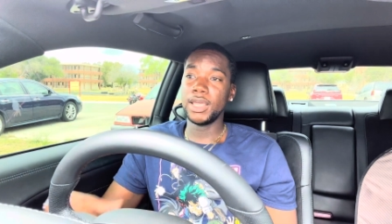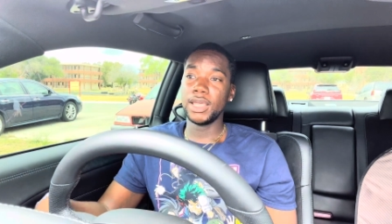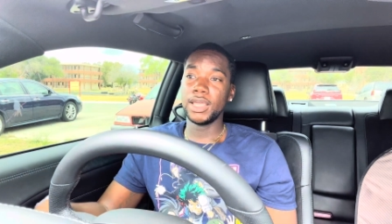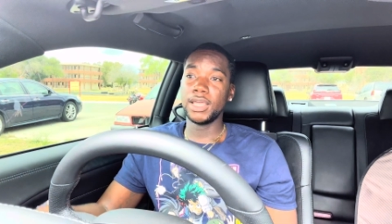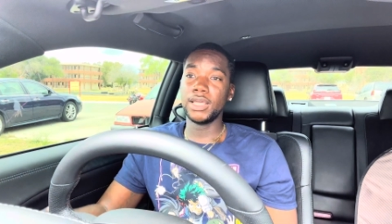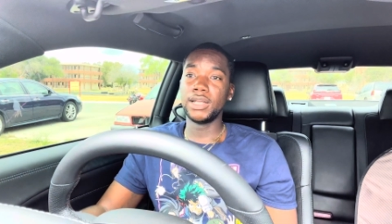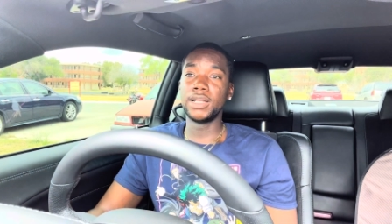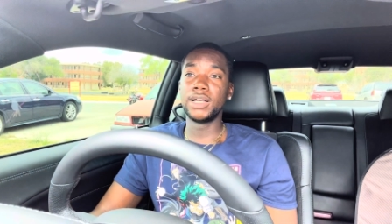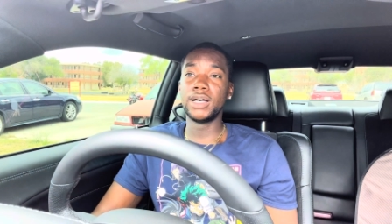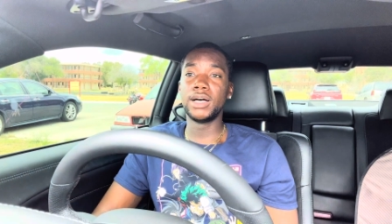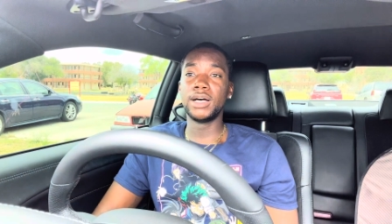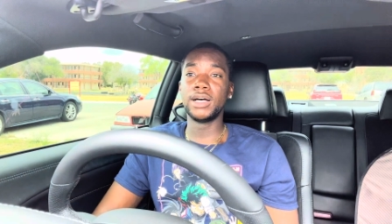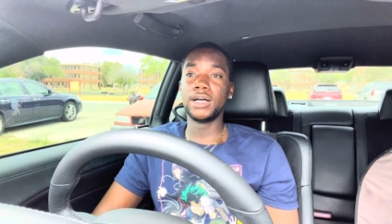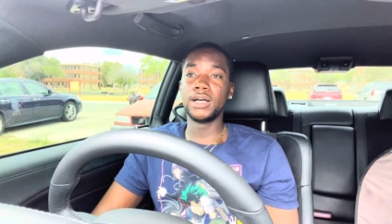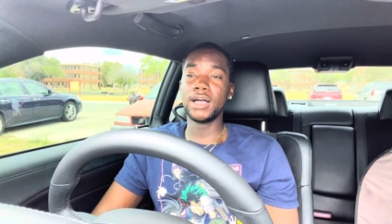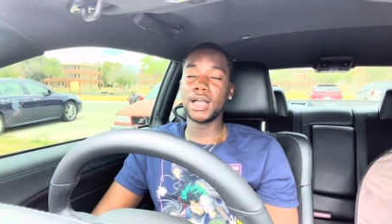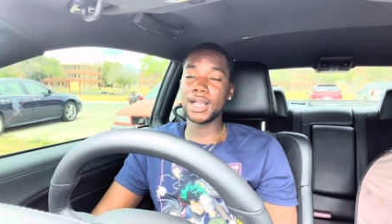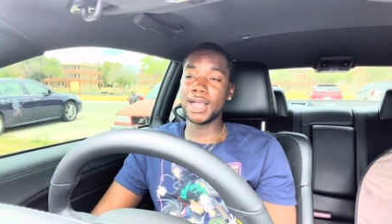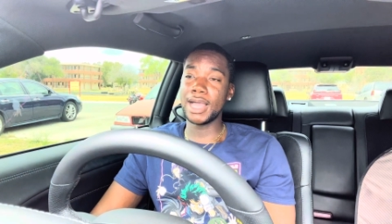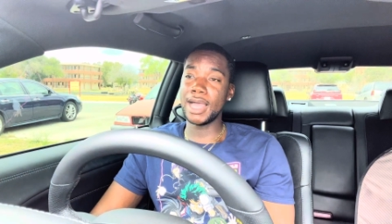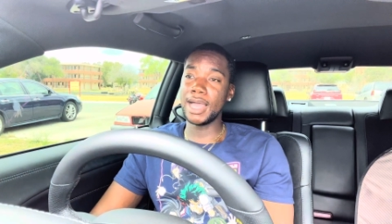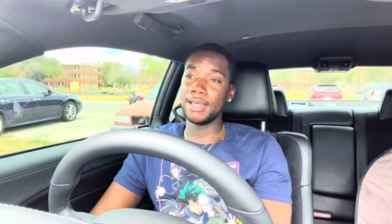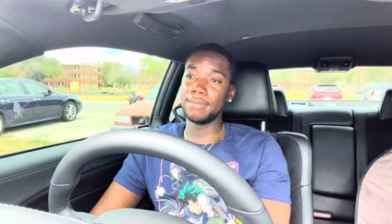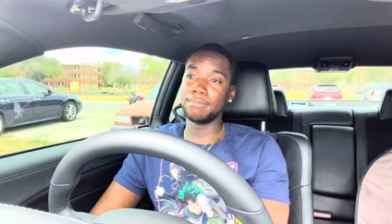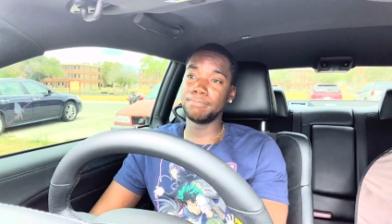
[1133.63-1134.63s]
And uh, I
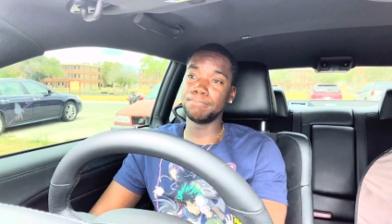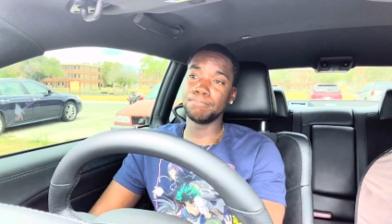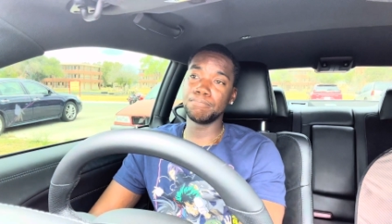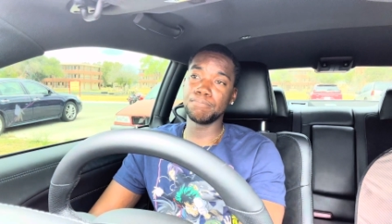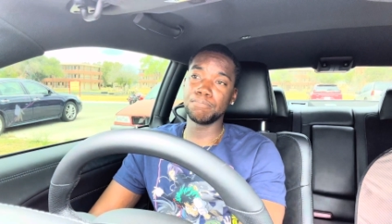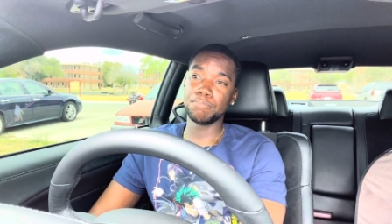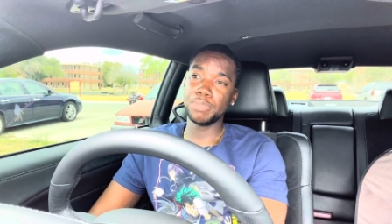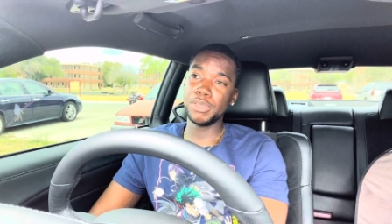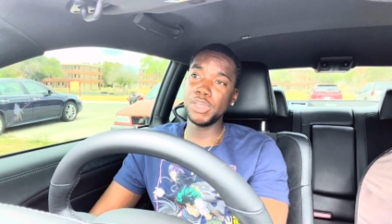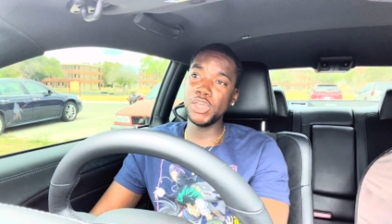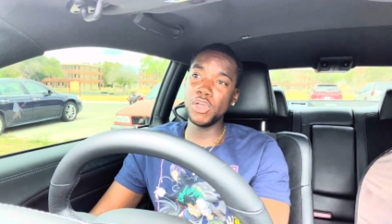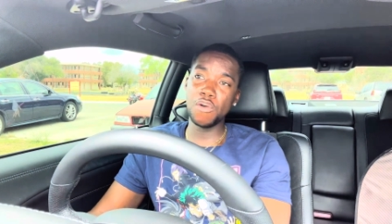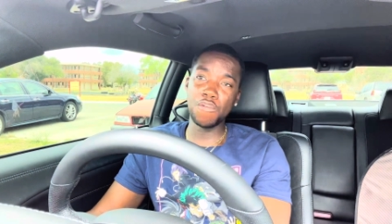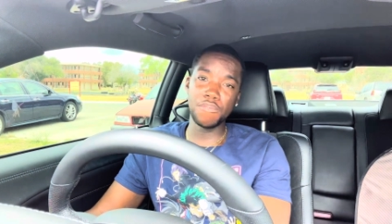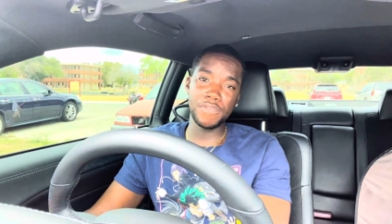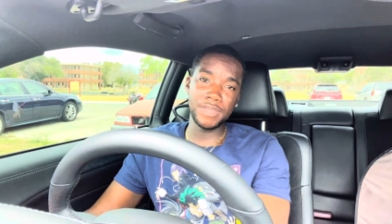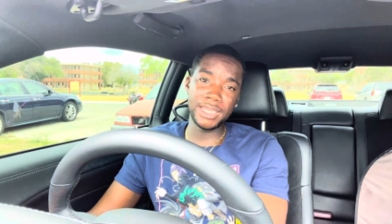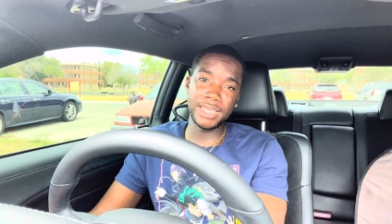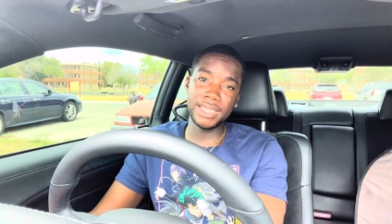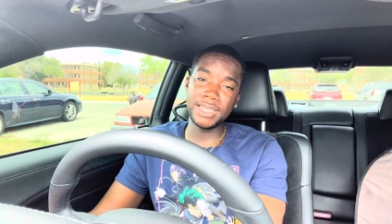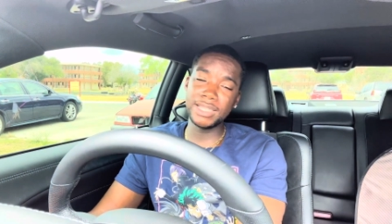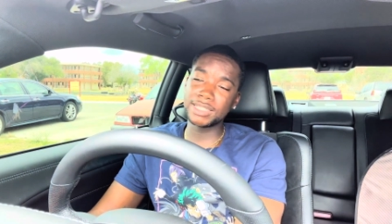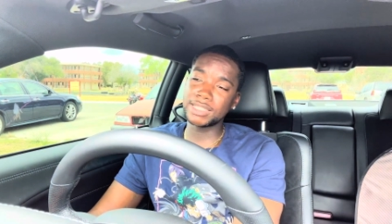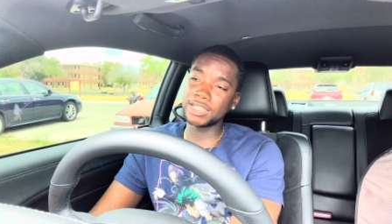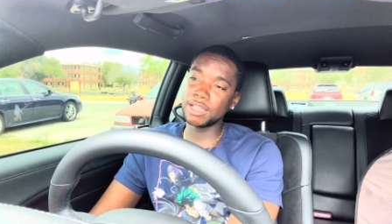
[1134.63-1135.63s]
got
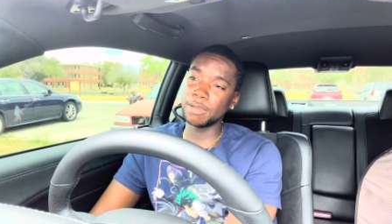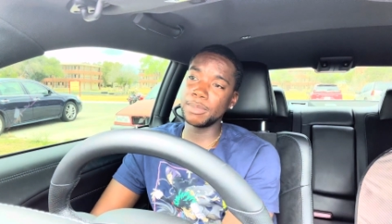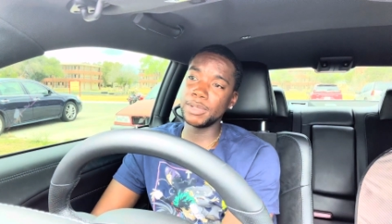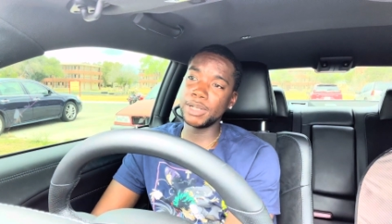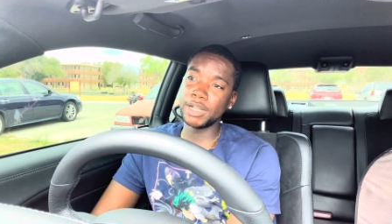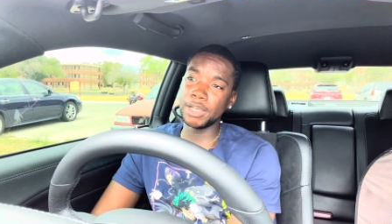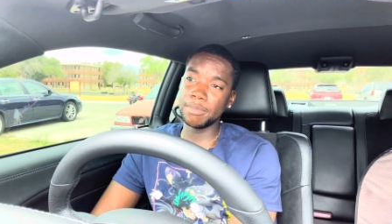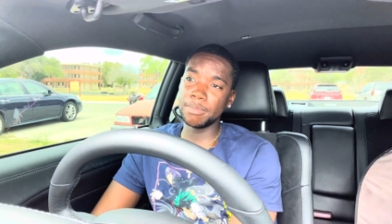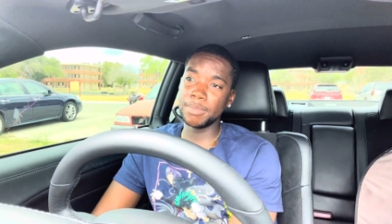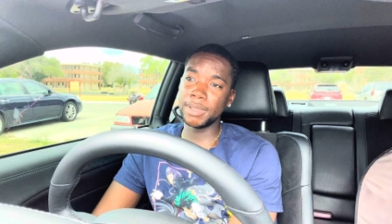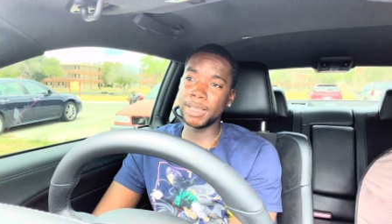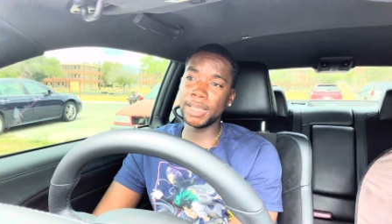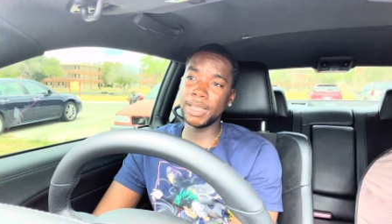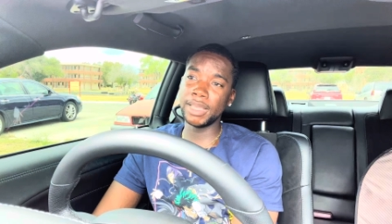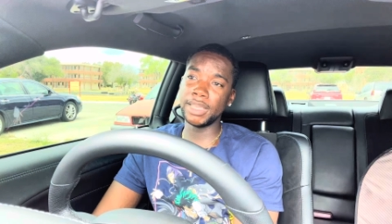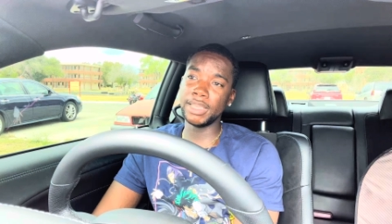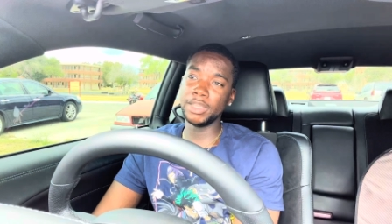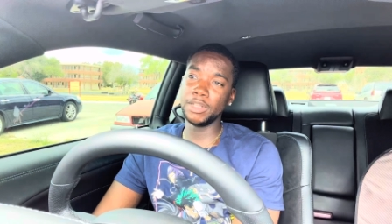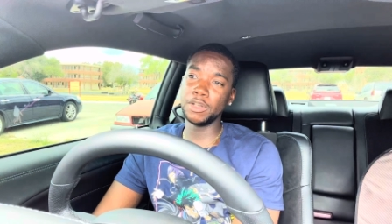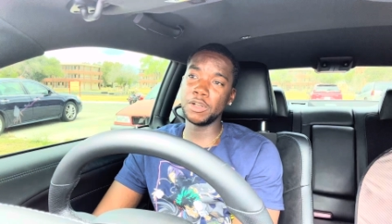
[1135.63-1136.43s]
POVs coming up, man.